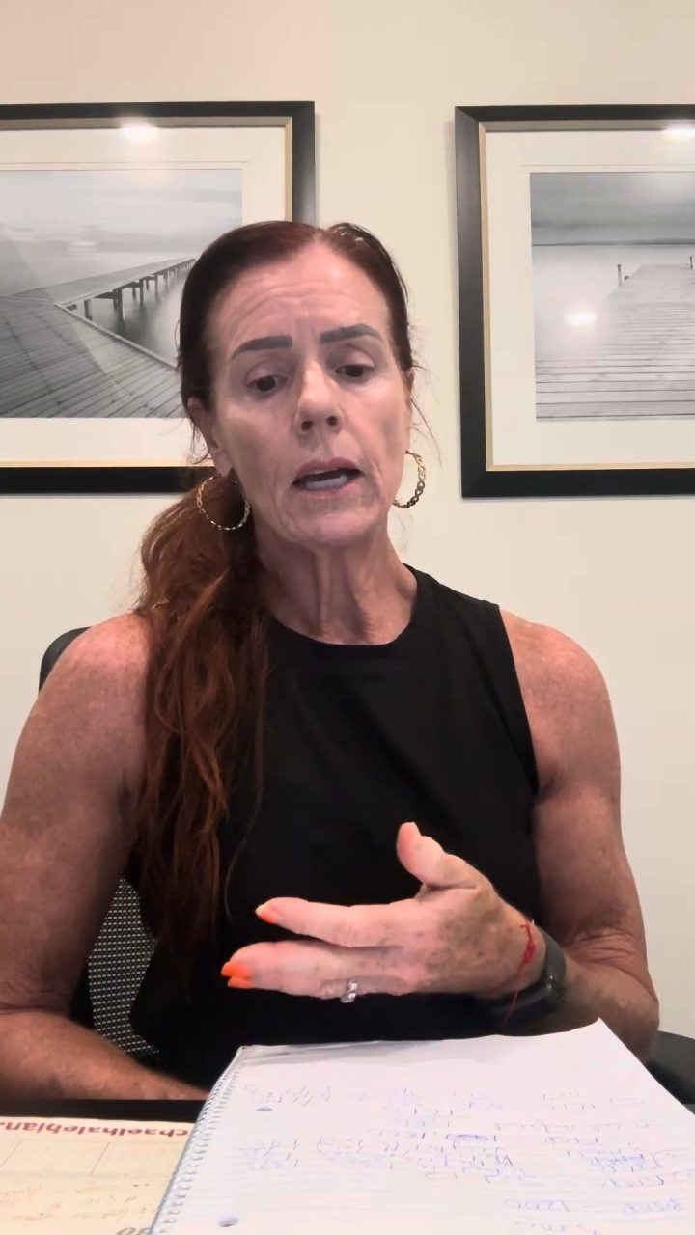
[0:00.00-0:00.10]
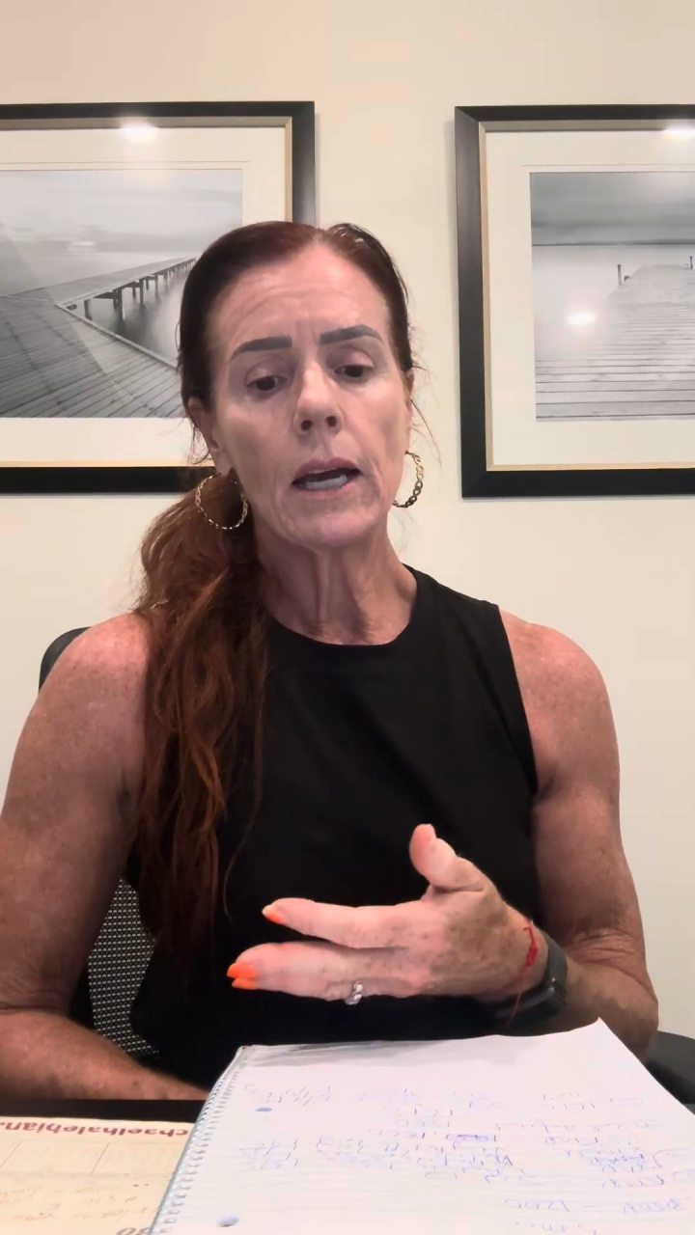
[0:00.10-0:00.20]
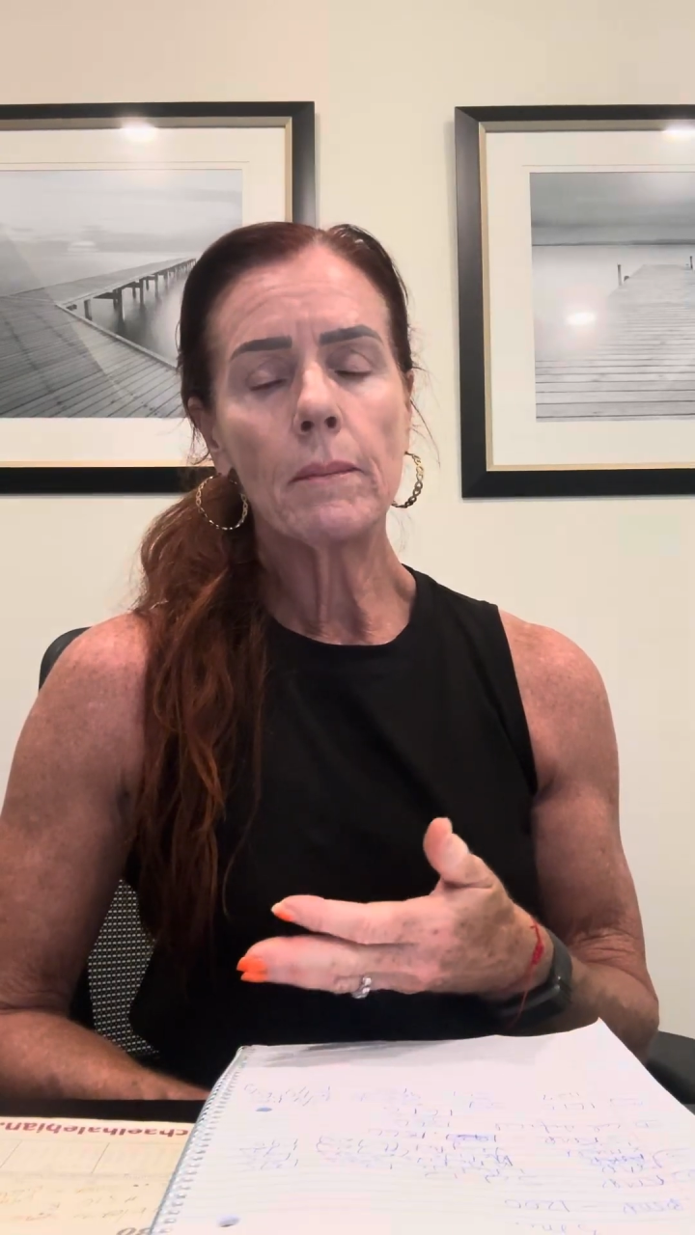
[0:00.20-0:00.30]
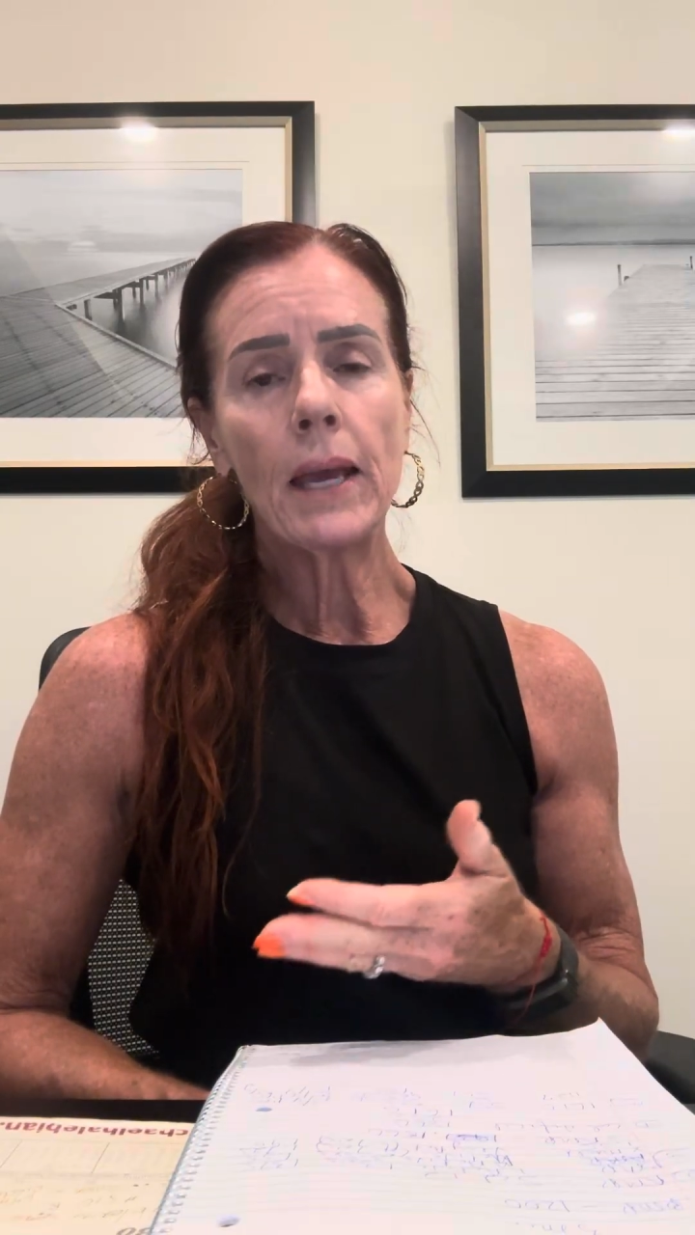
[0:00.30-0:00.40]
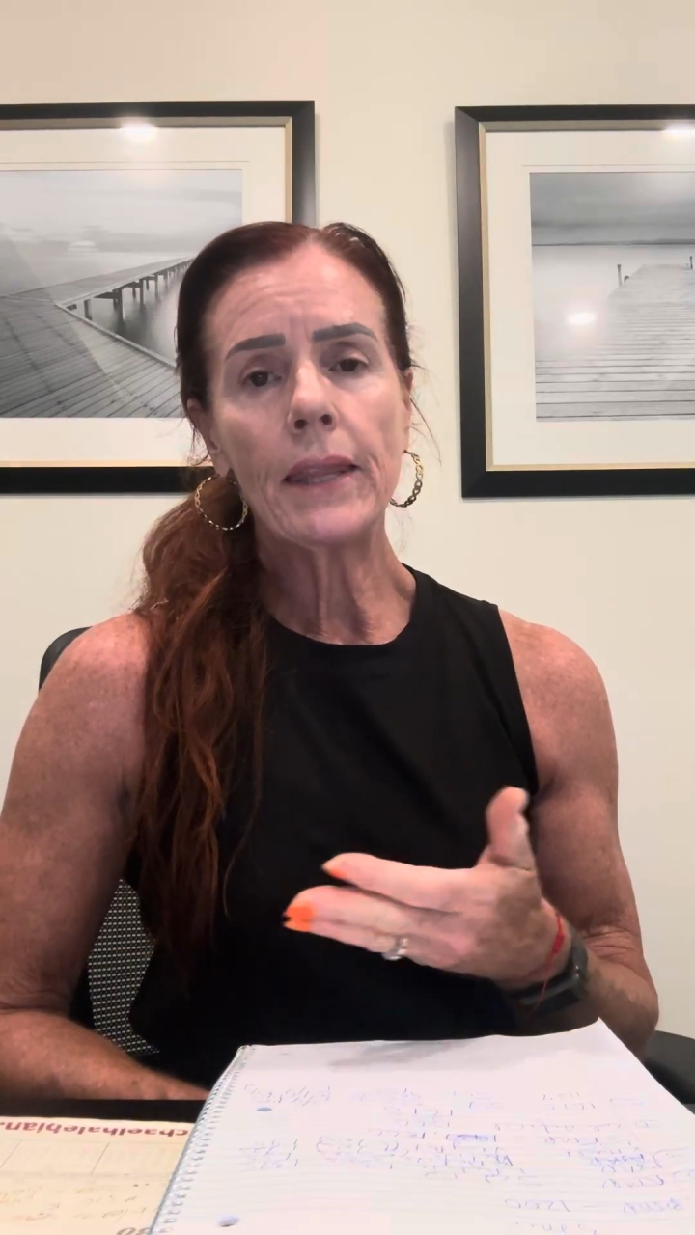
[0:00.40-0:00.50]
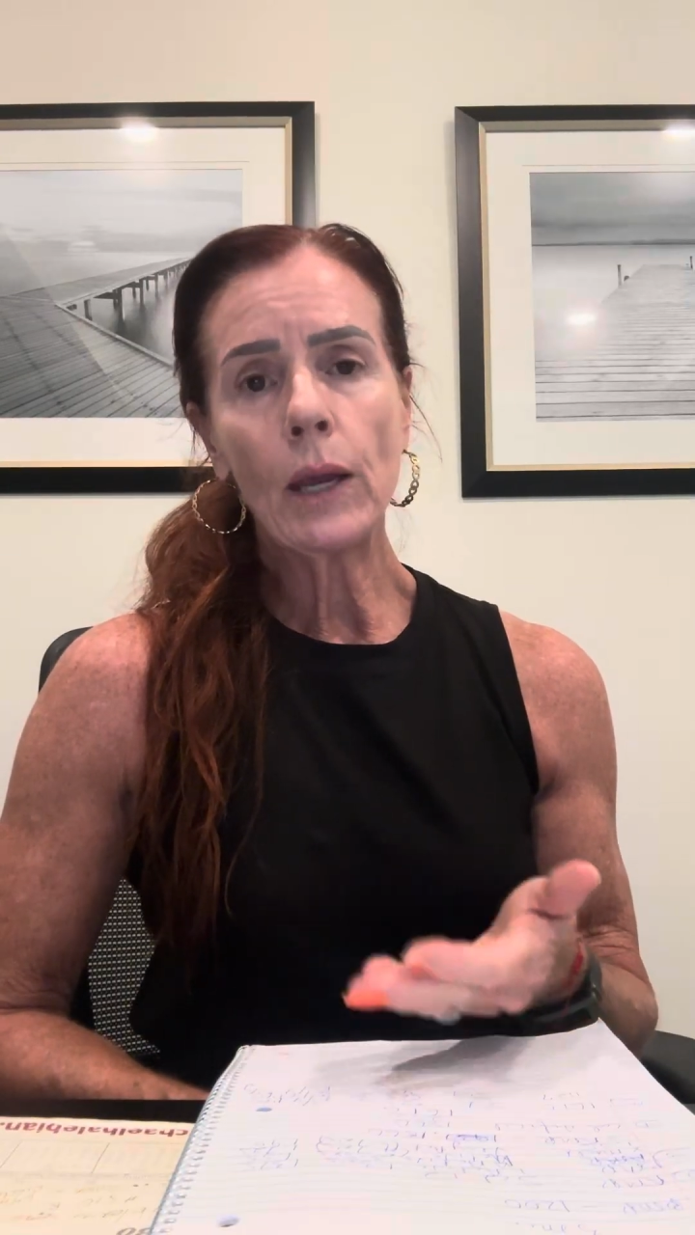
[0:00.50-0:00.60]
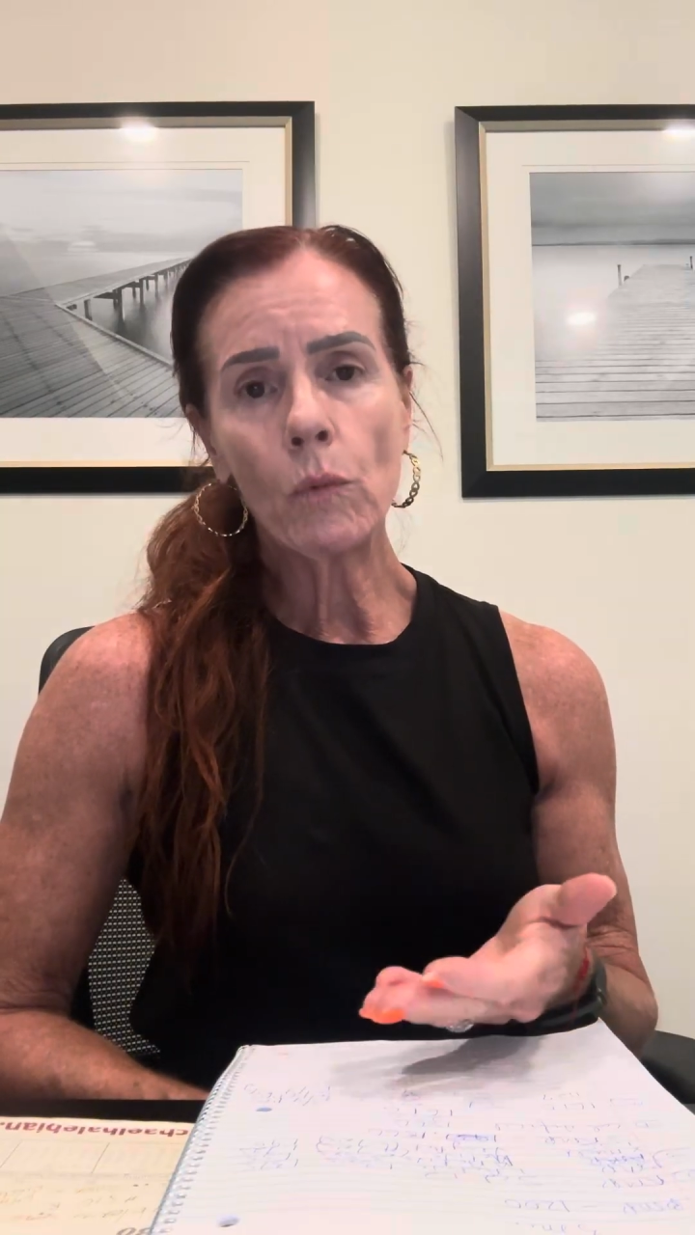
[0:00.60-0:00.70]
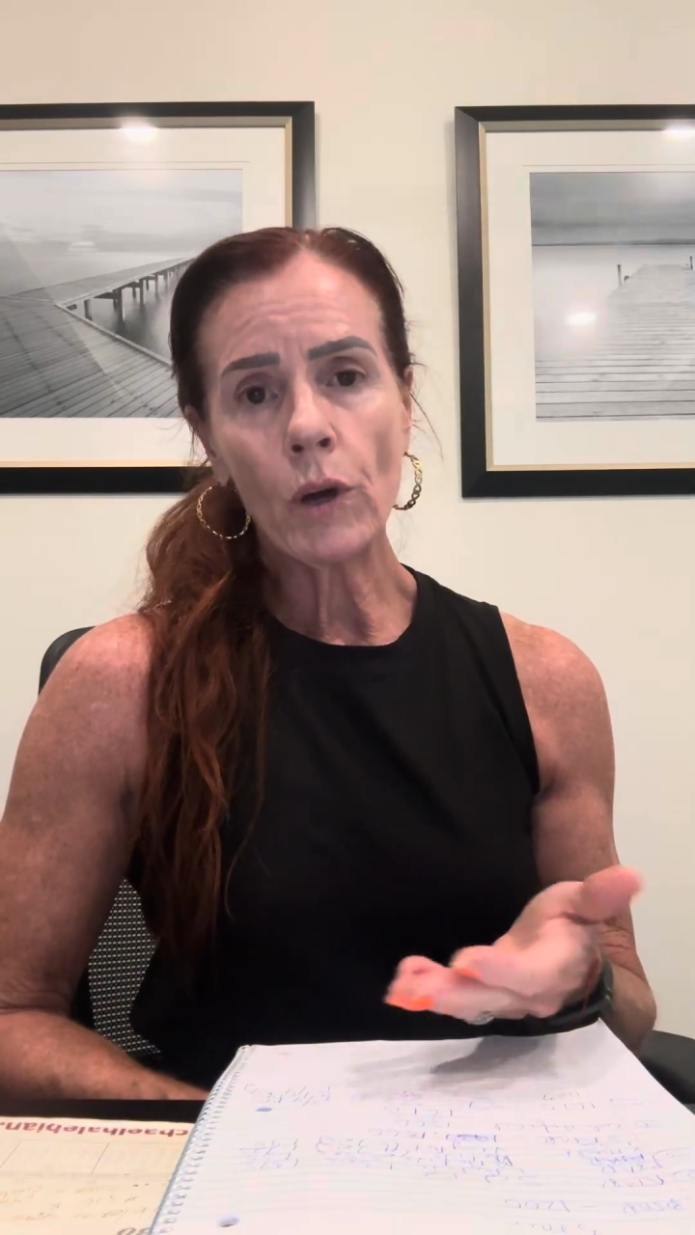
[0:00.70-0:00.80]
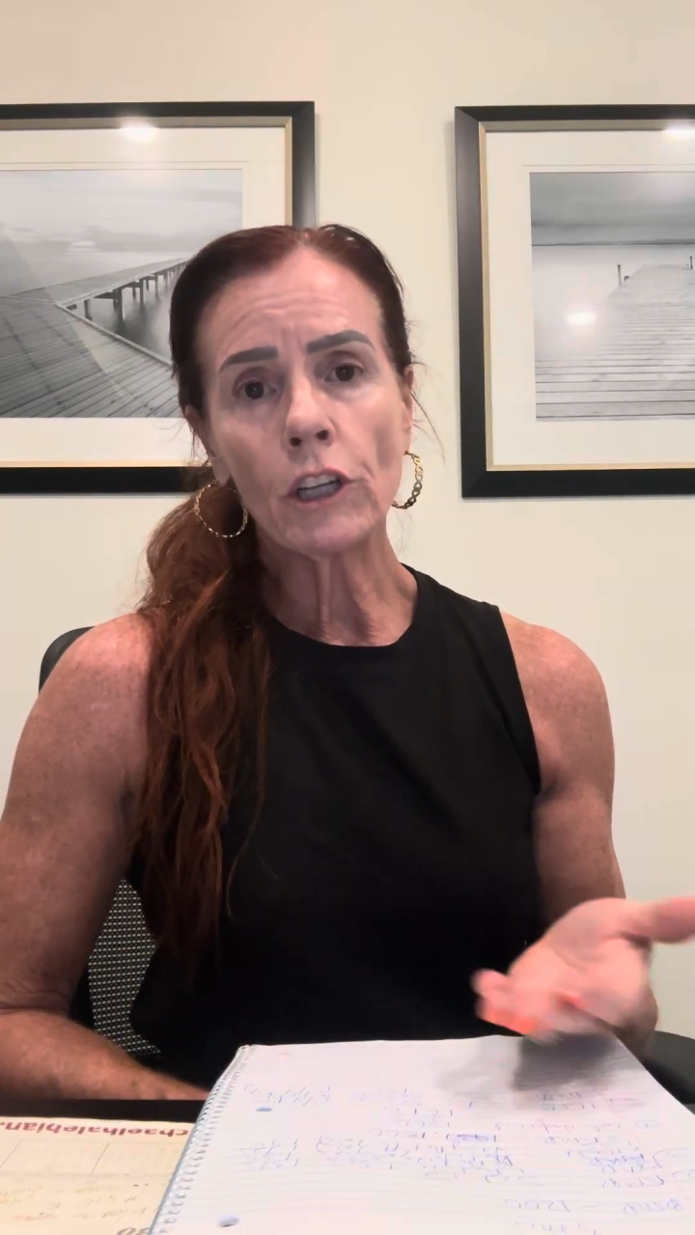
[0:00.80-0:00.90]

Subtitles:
and they want